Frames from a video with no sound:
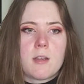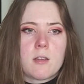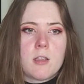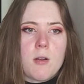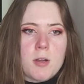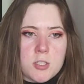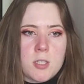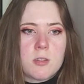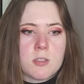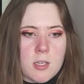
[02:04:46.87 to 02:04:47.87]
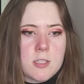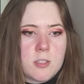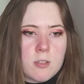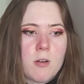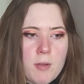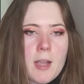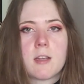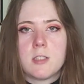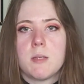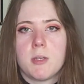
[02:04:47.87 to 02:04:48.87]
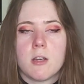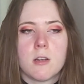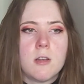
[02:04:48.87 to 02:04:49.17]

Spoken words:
you know, a synthesizing of academia.